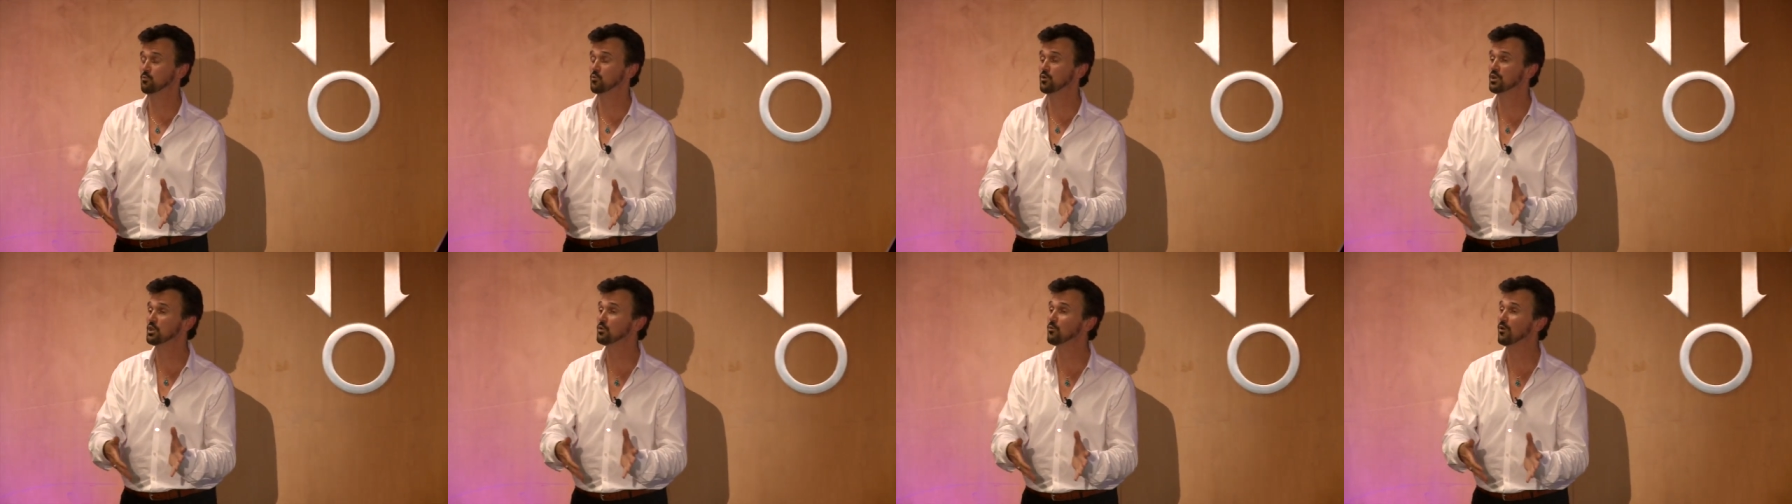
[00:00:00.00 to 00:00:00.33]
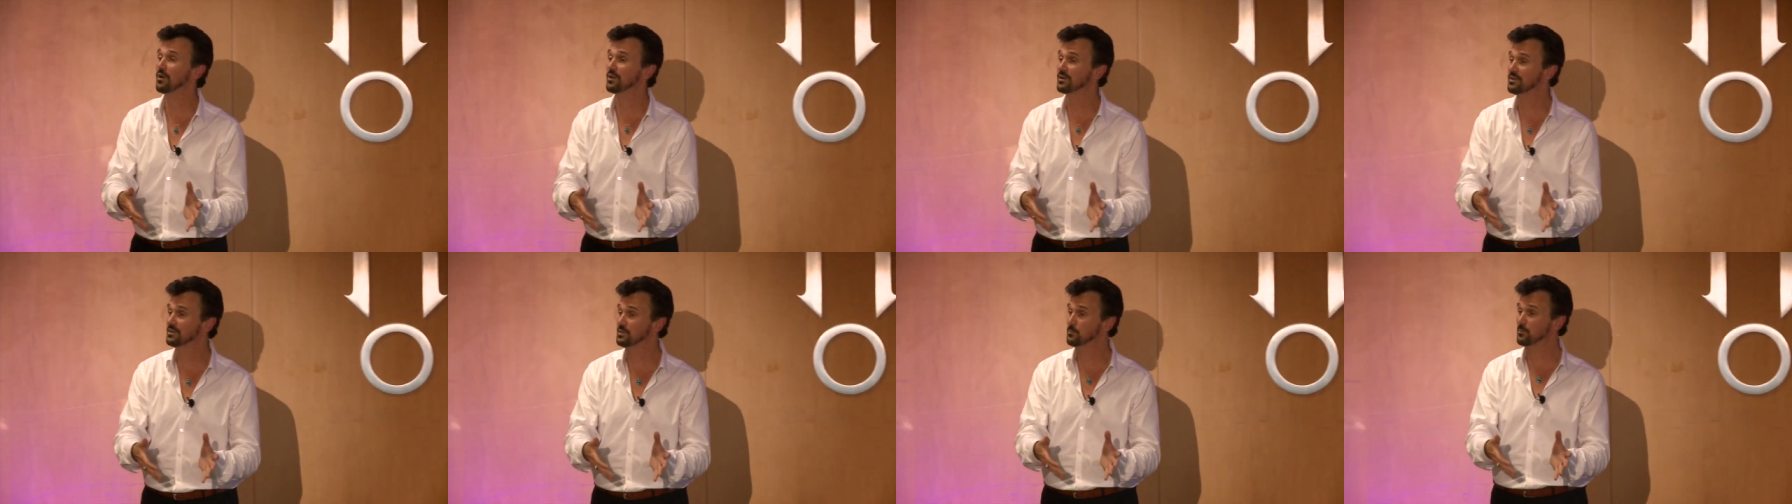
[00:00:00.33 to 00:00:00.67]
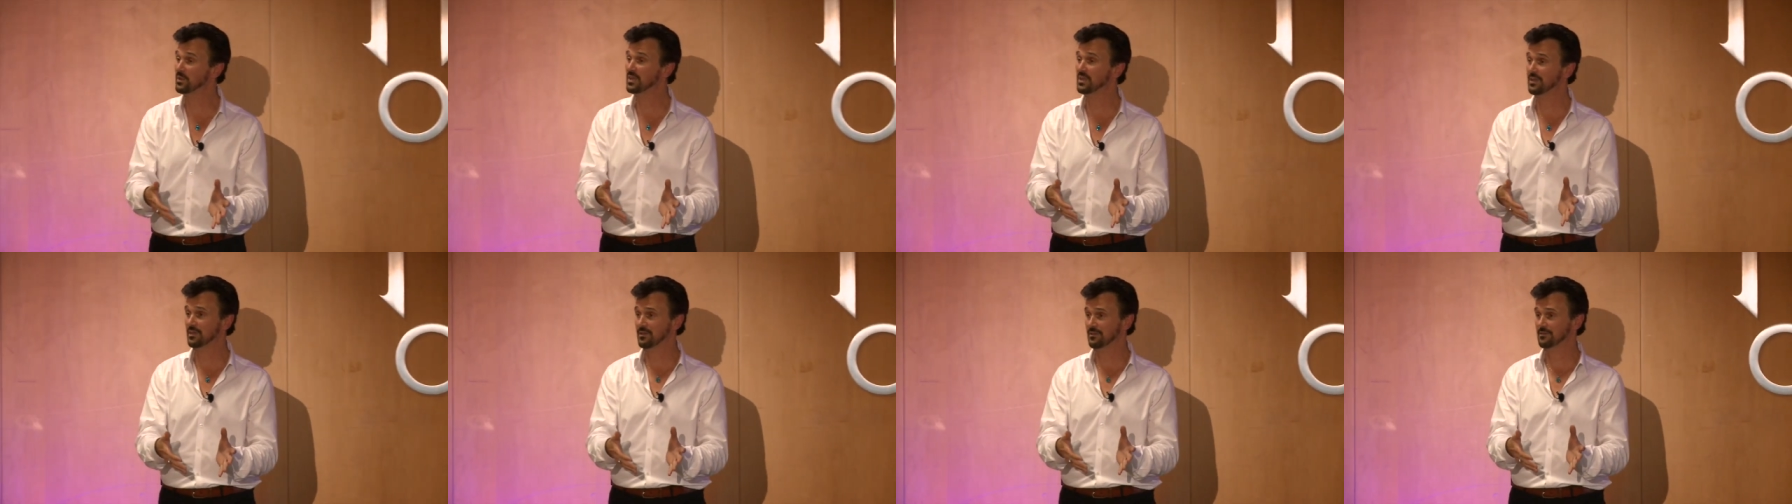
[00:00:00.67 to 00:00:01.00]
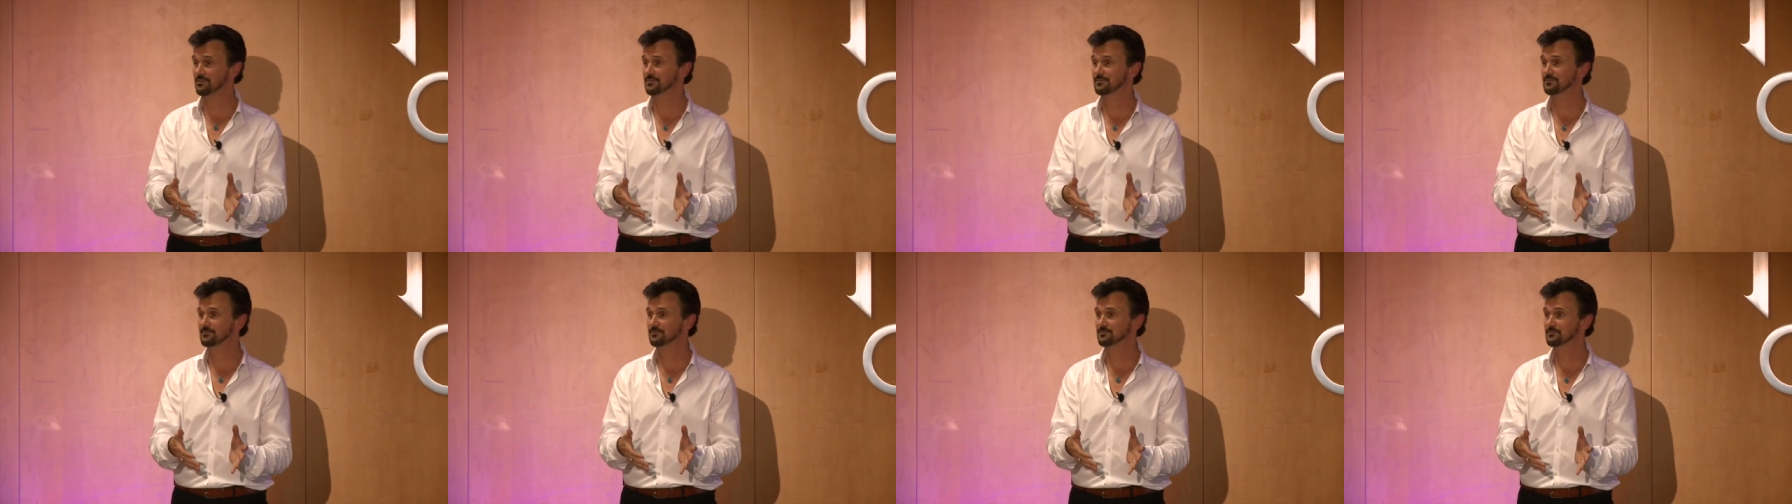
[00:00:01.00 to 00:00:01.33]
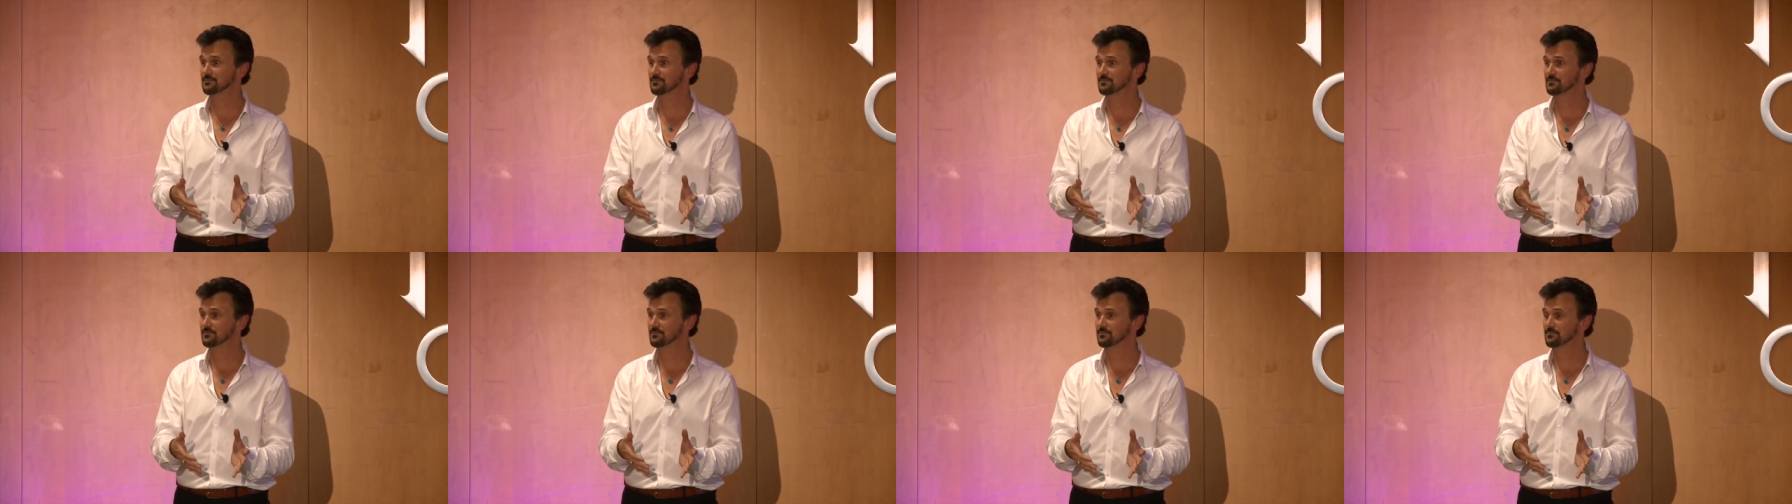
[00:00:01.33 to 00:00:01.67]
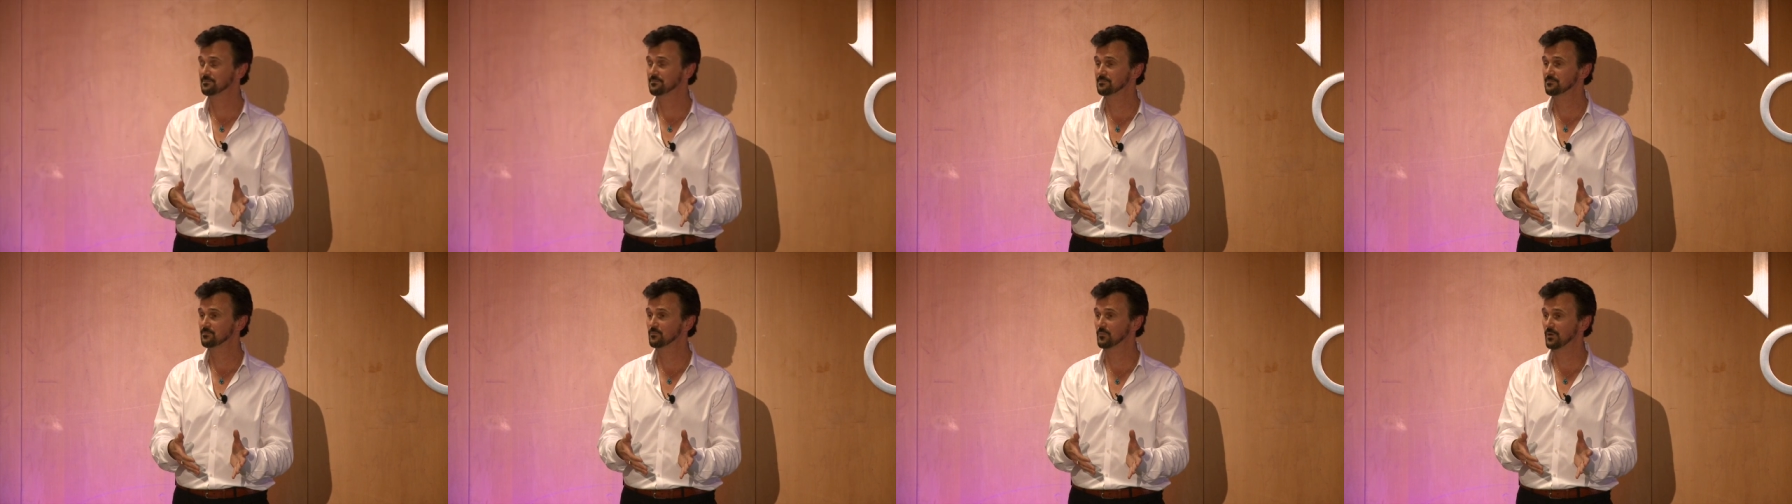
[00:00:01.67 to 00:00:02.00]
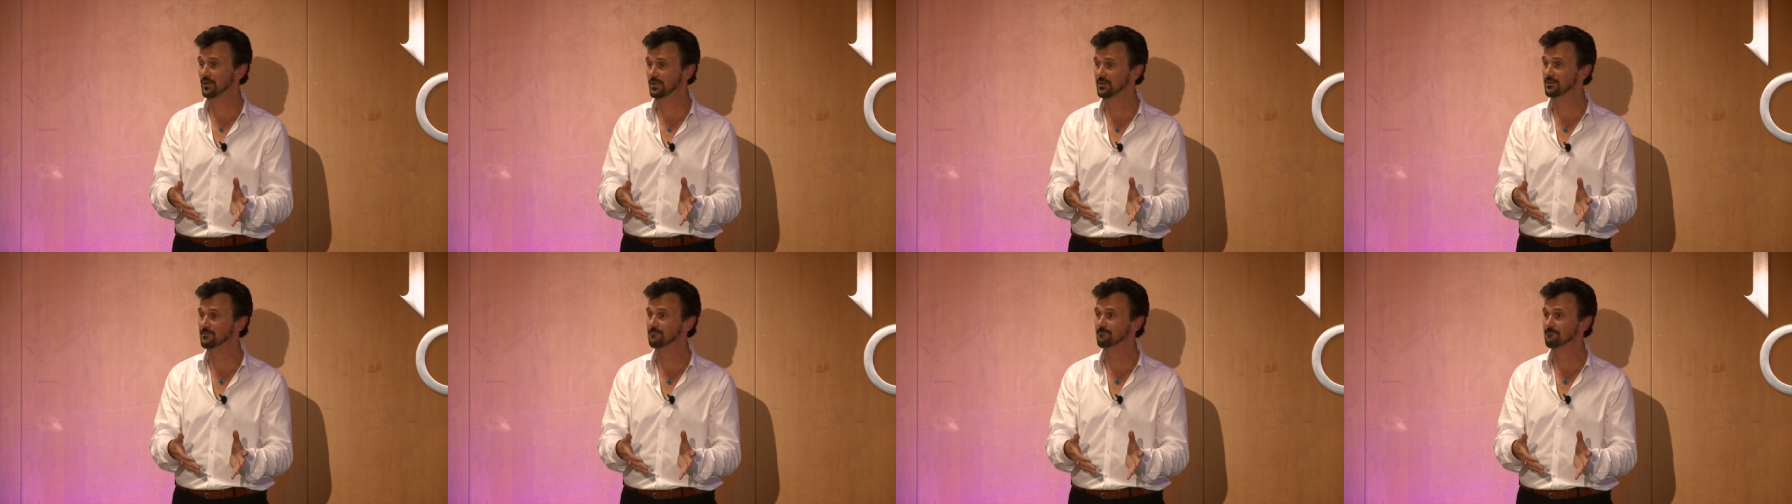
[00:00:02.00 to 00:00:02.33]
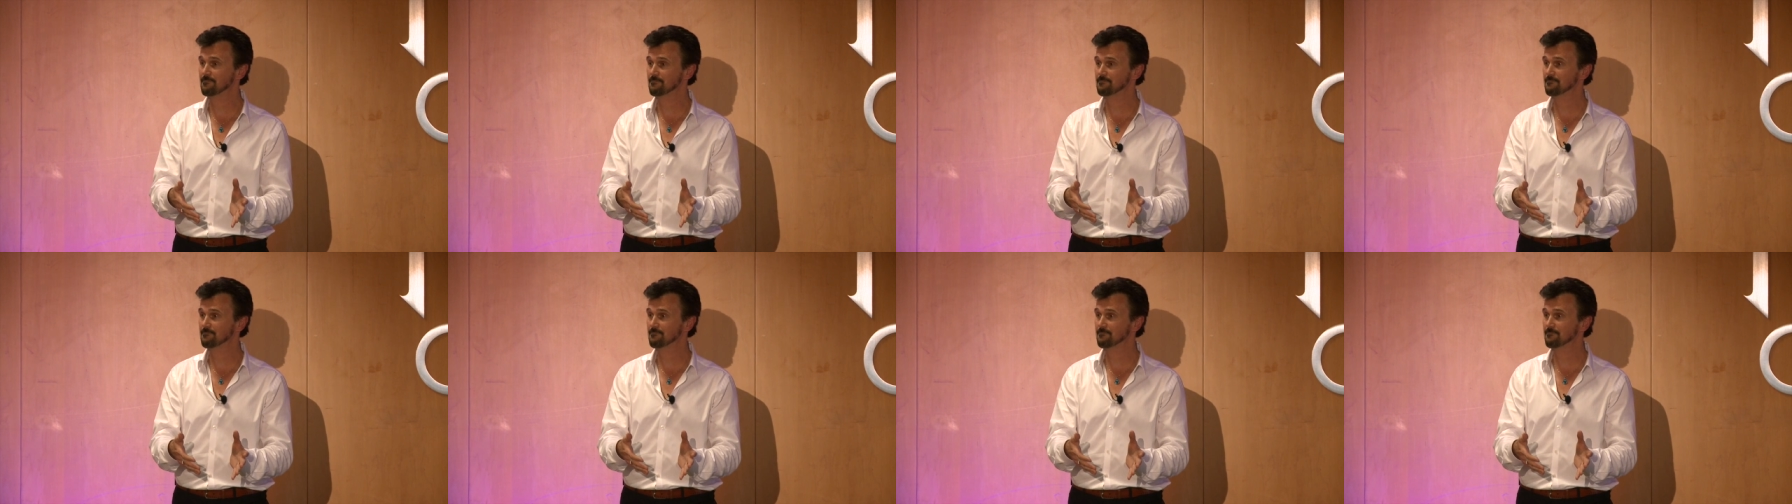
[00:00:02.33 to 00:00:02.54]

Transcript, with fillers: where you wanted to be. Right?